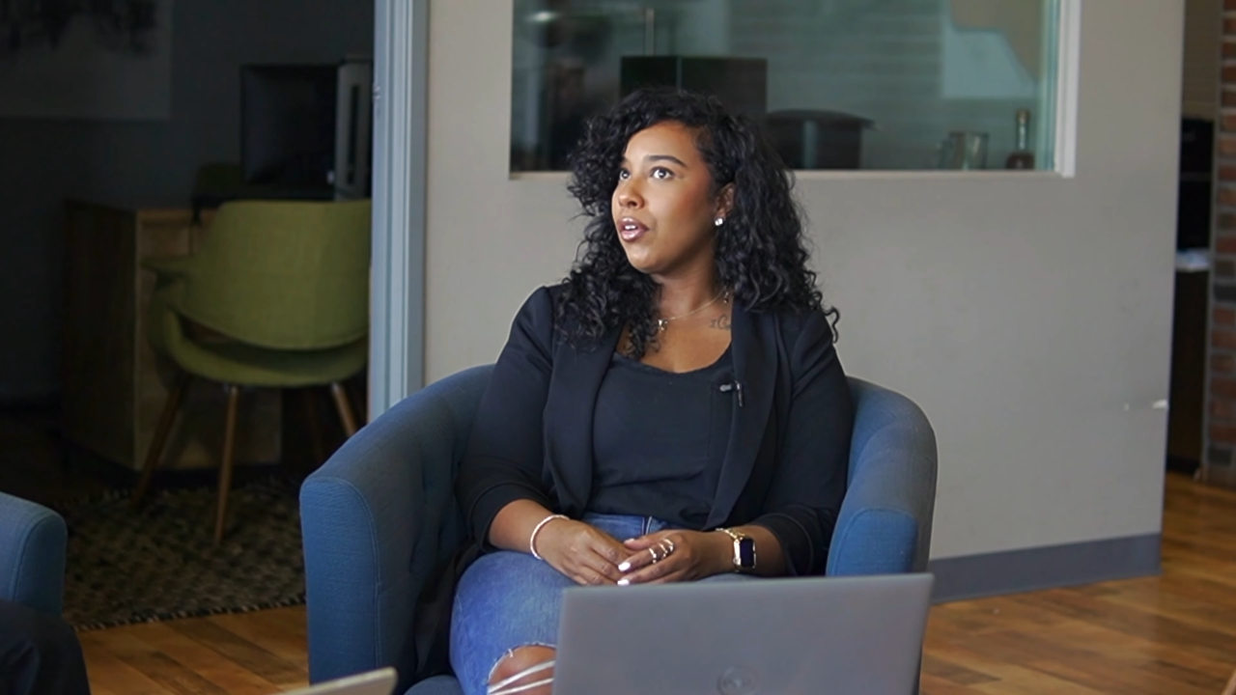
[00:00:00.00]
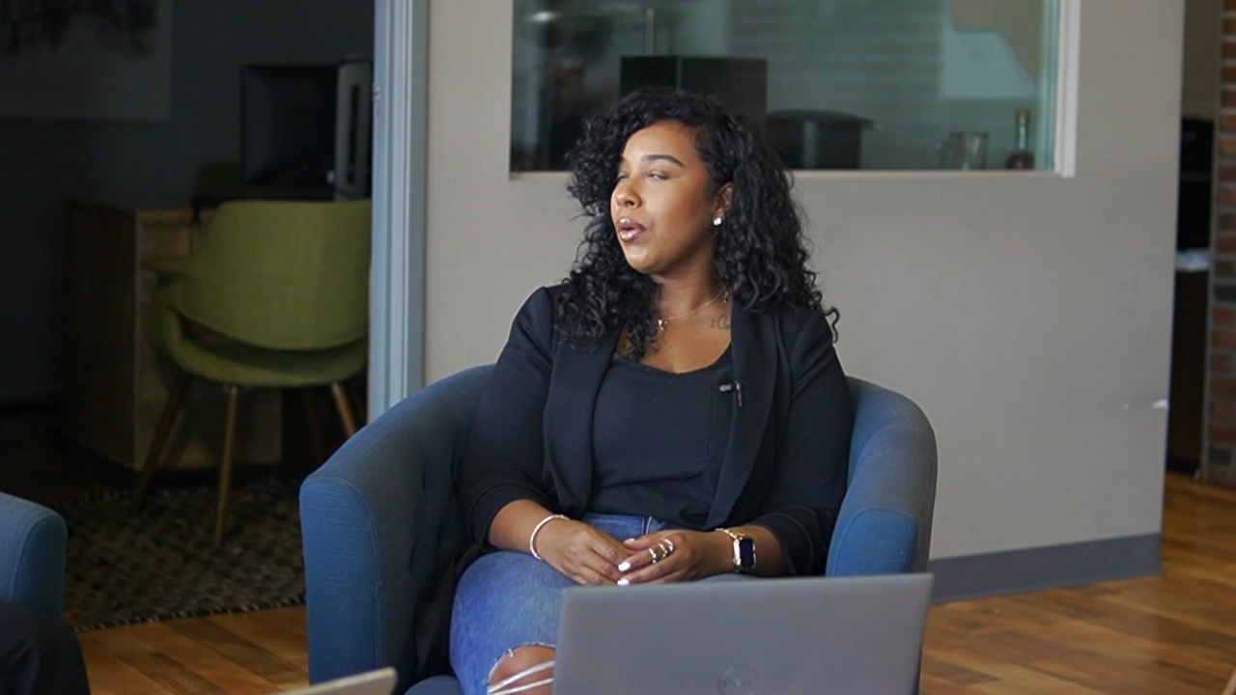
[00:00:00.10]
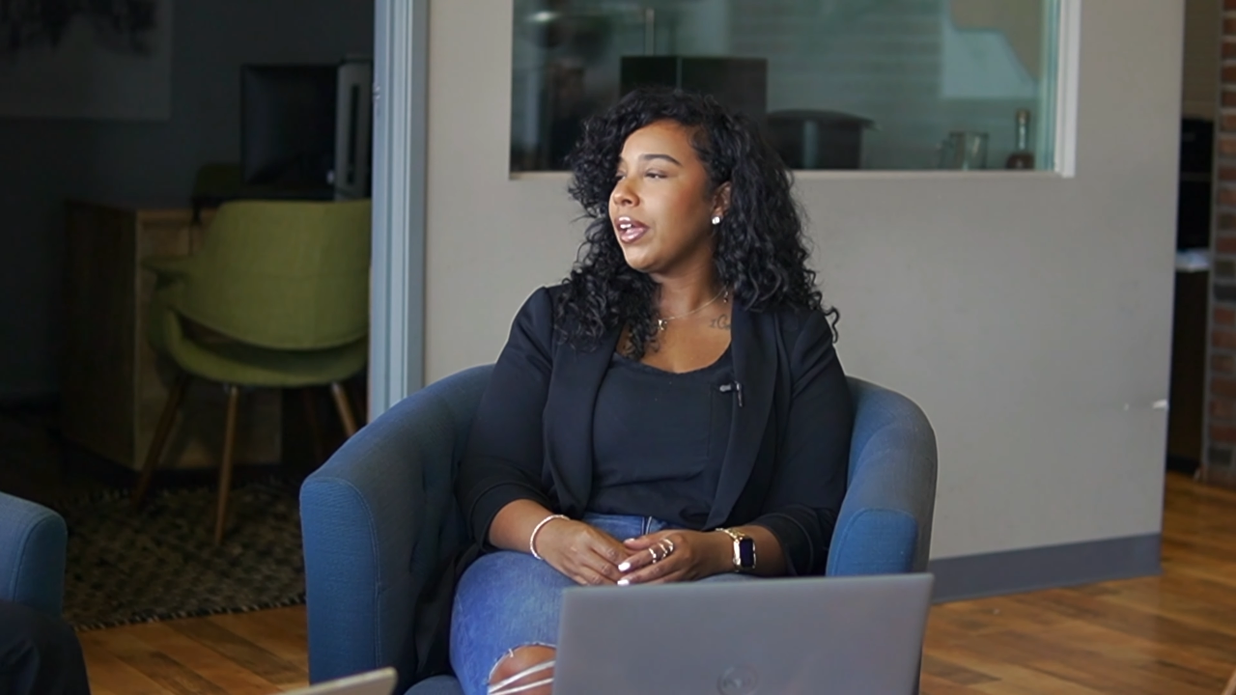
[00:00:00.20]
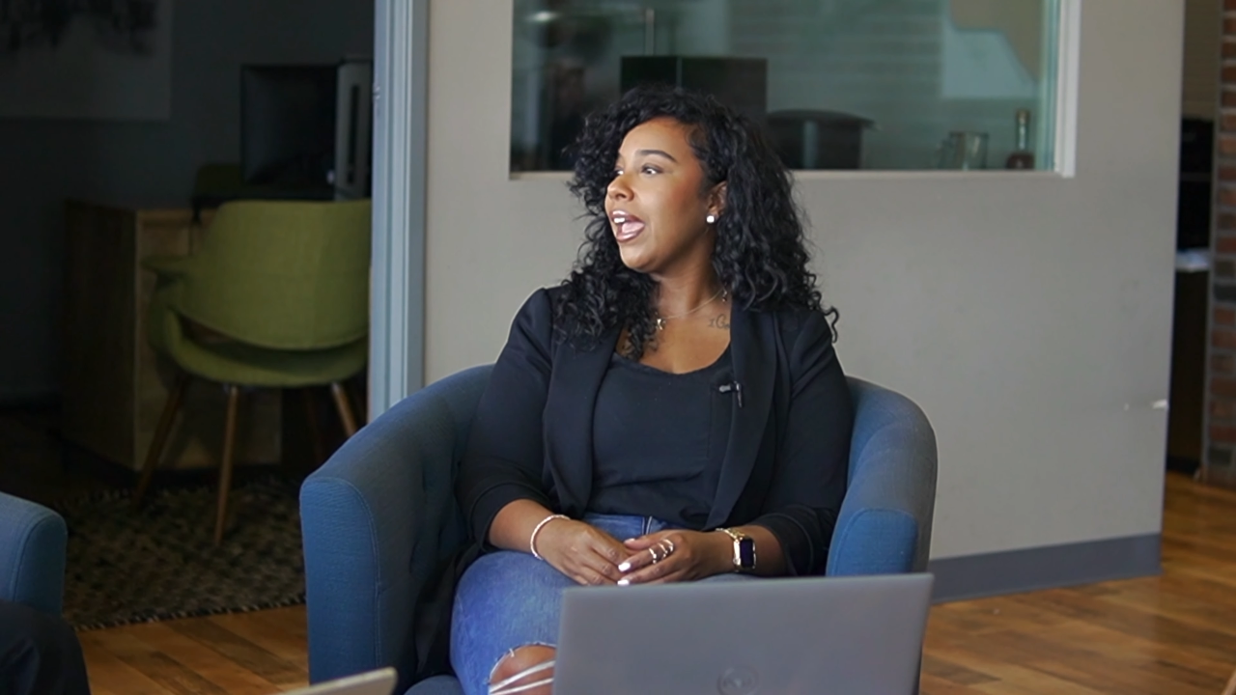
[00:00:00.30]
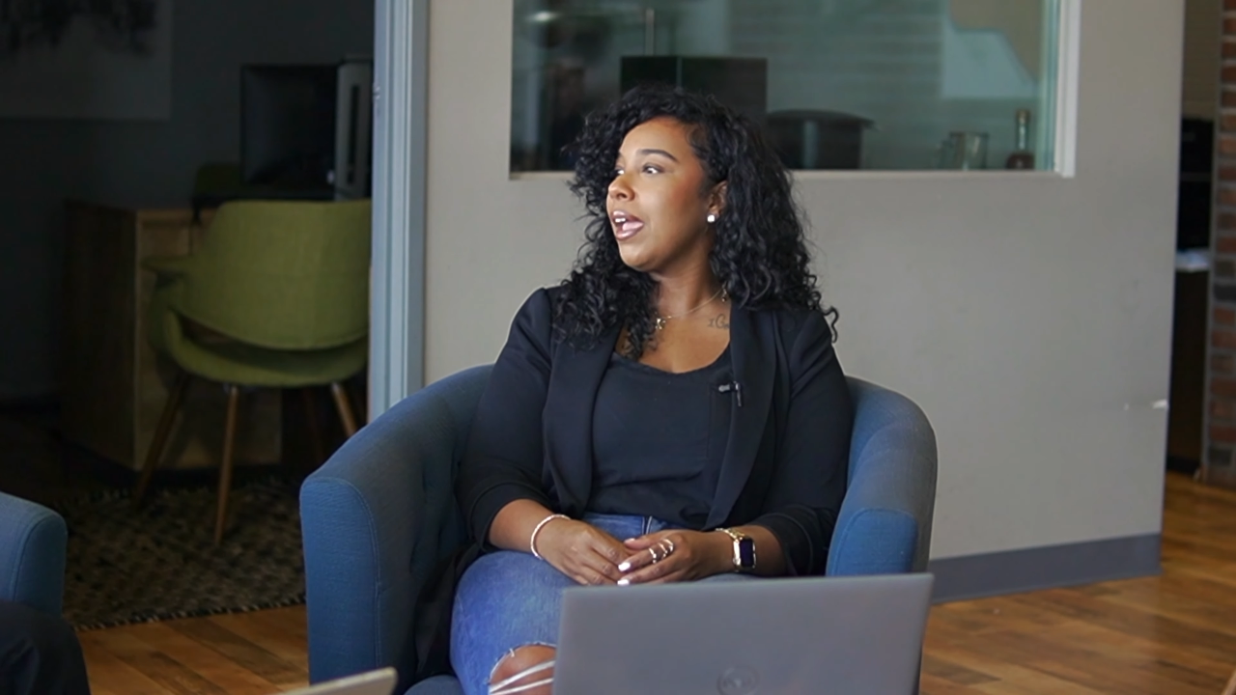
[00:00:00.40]

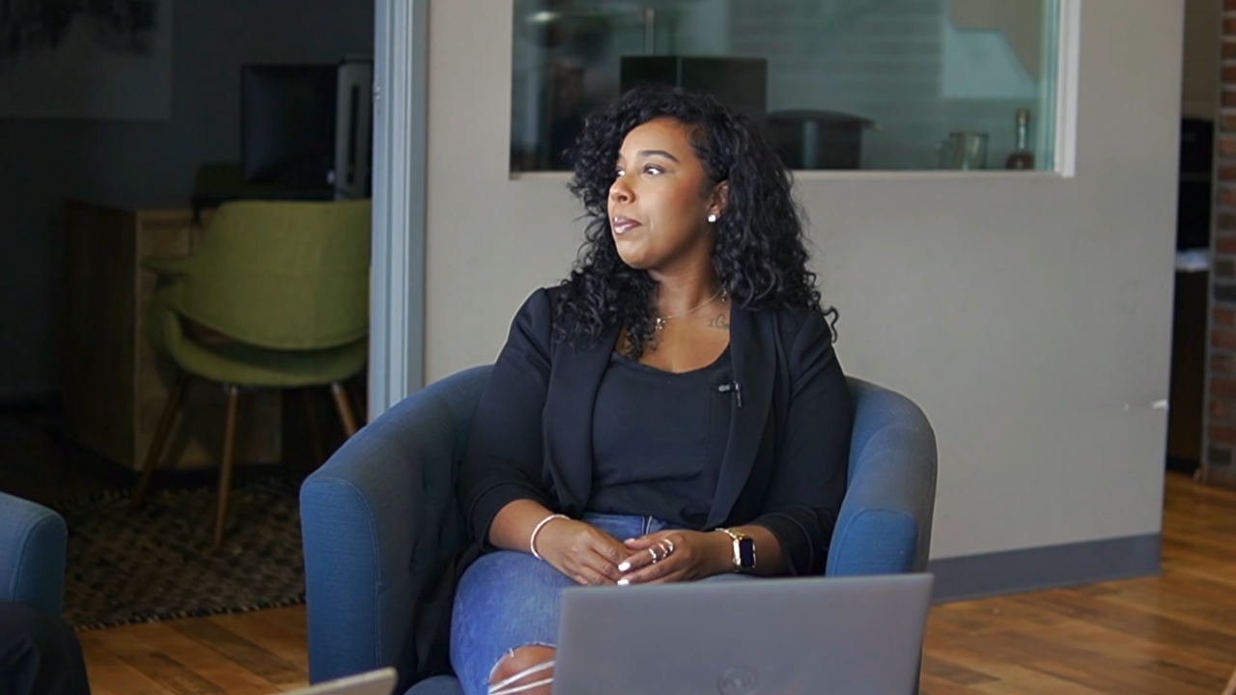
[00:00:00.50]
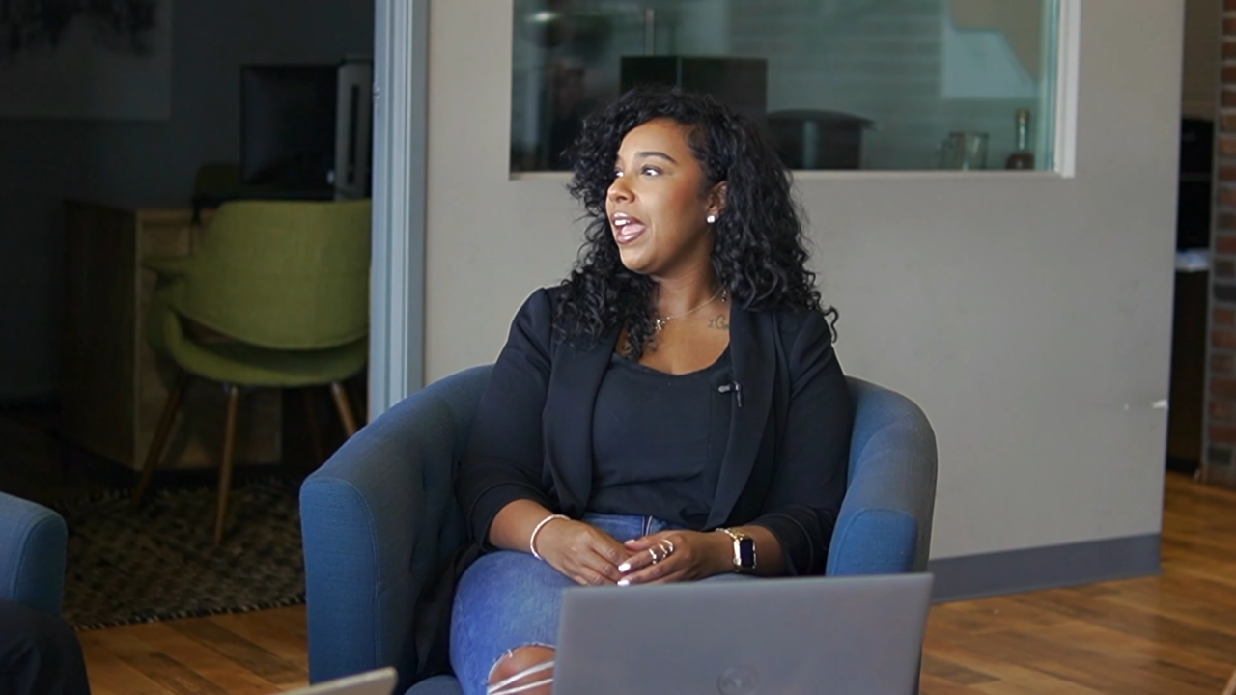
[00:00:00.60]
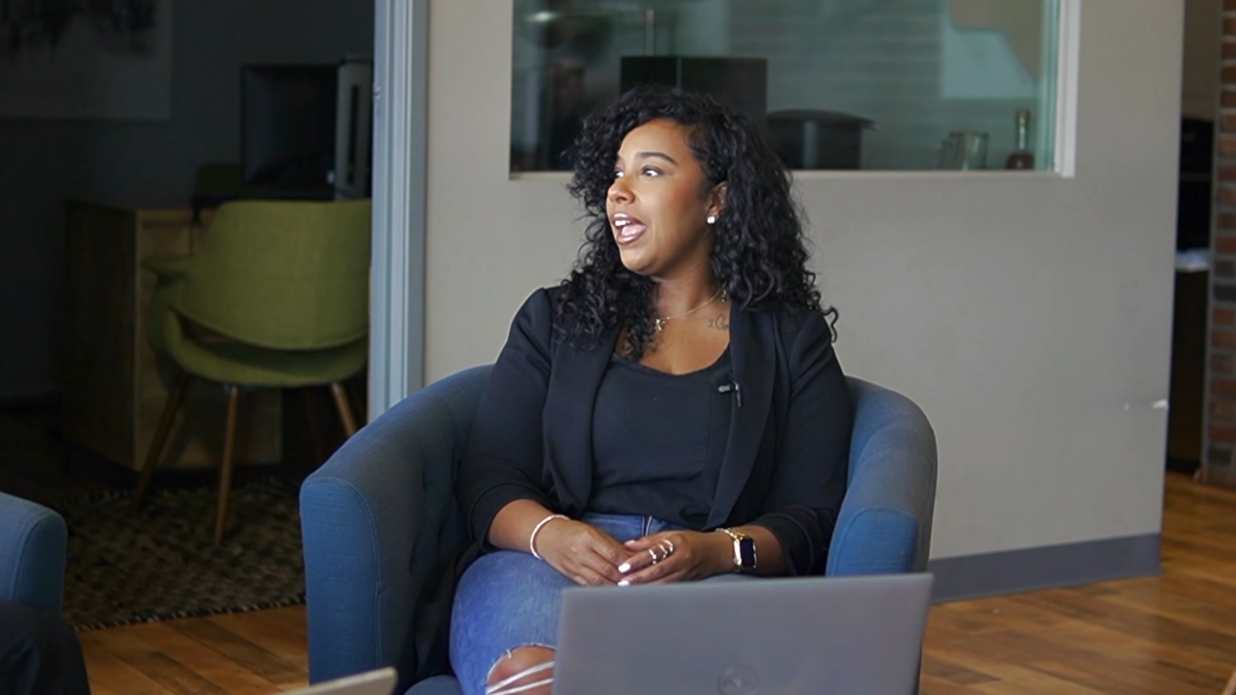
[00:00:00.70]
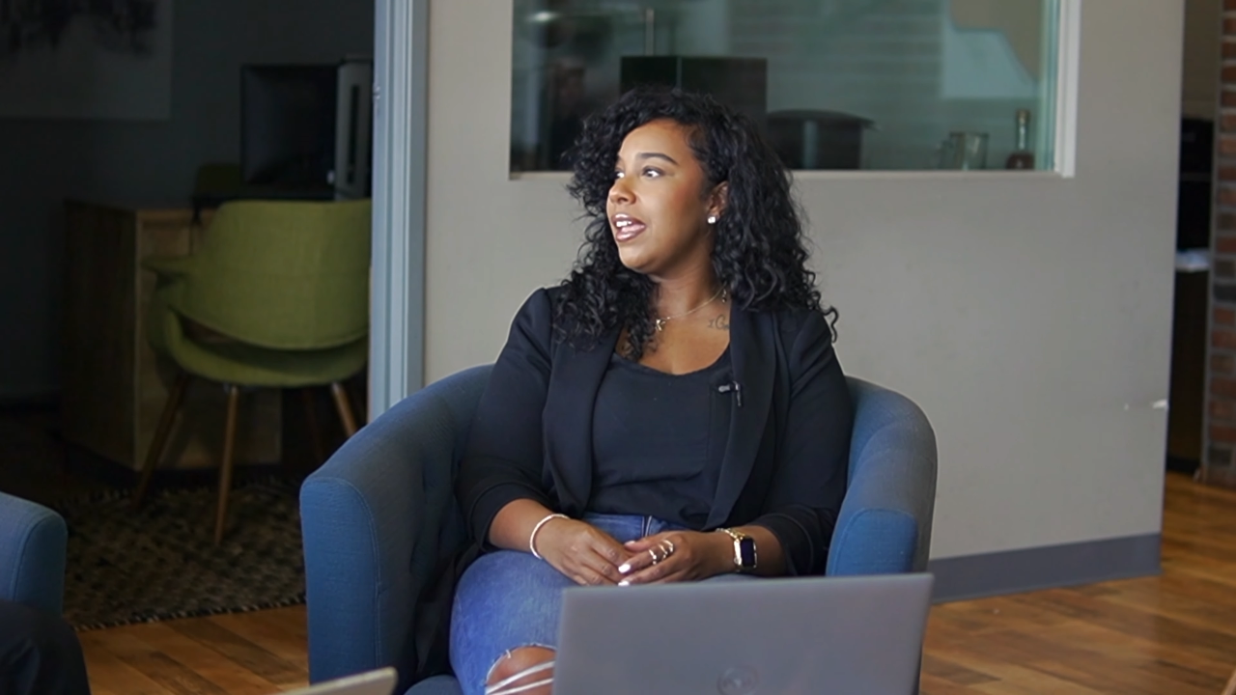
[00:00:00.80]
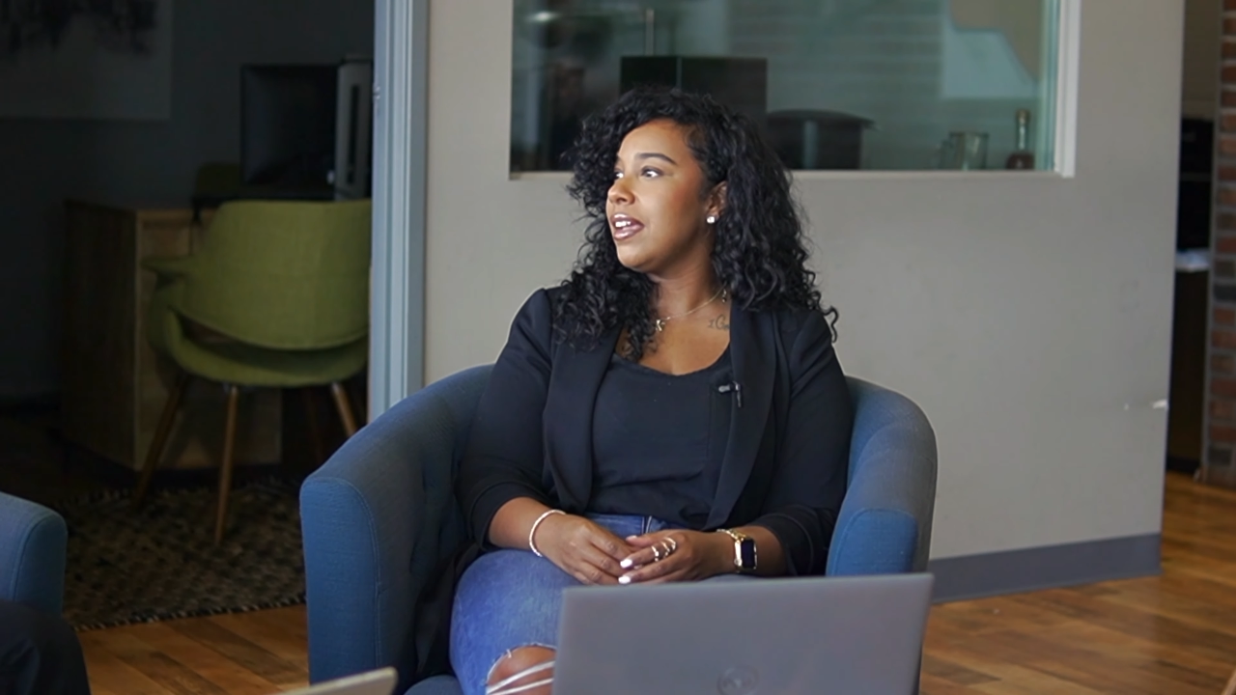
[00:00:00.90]
okay
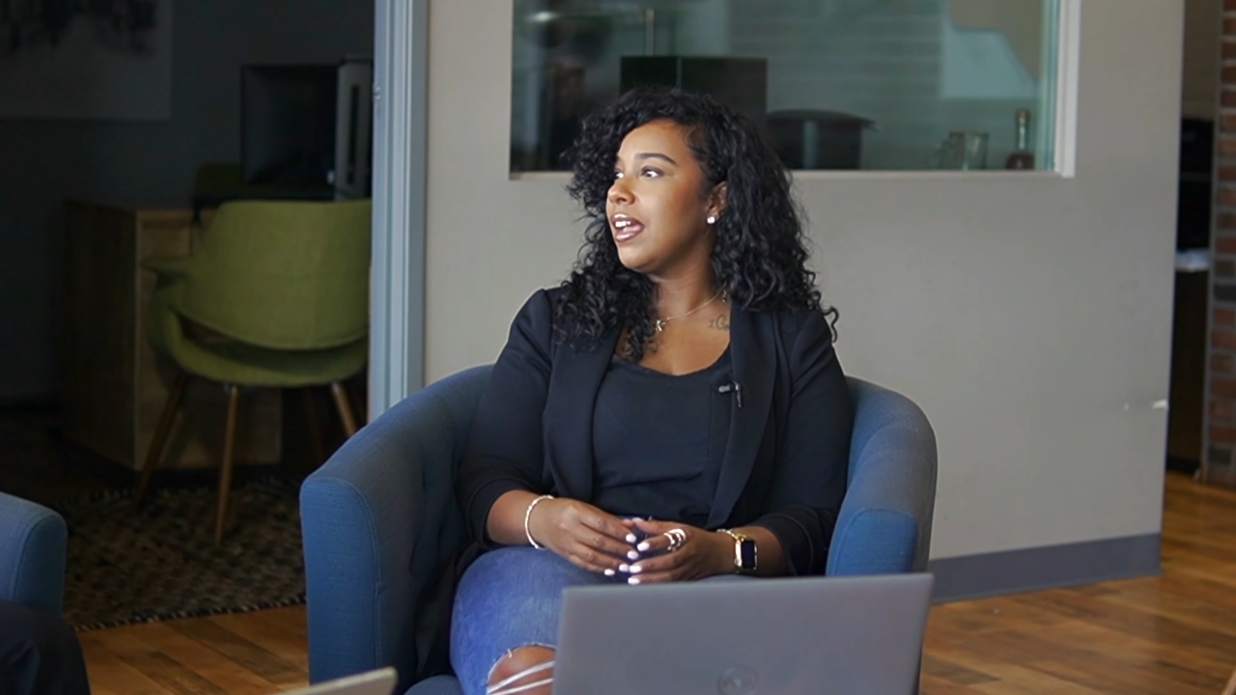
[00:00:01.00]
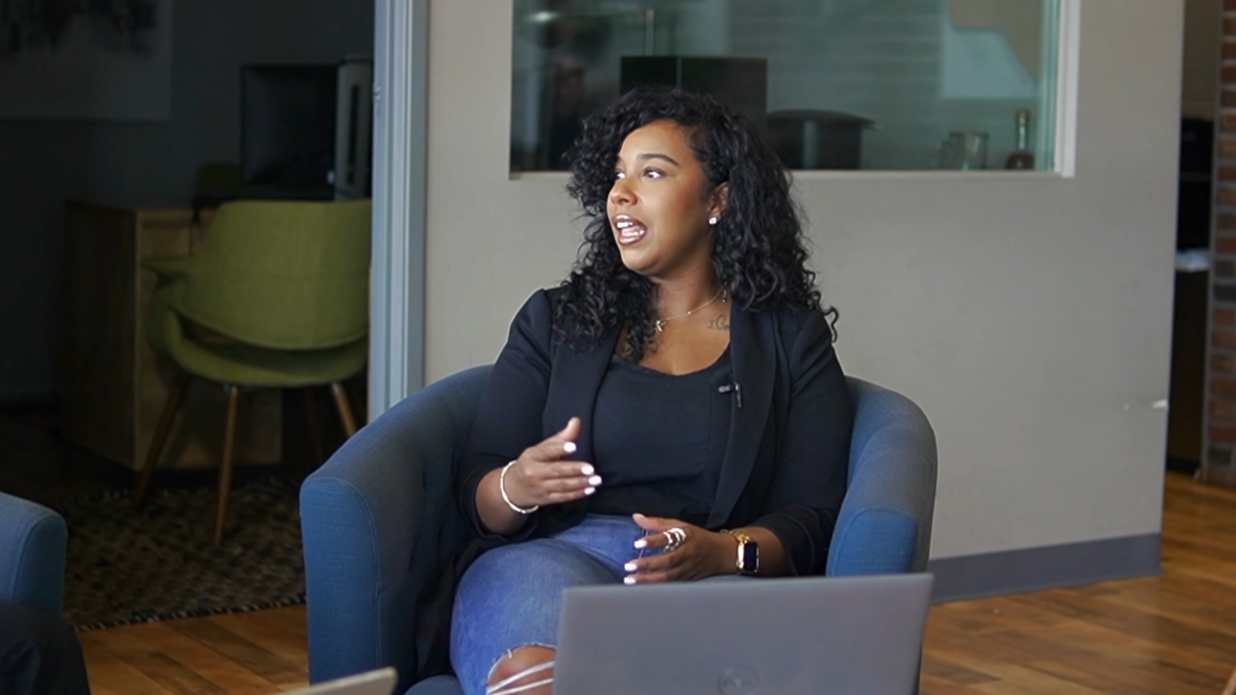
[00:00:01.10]
paying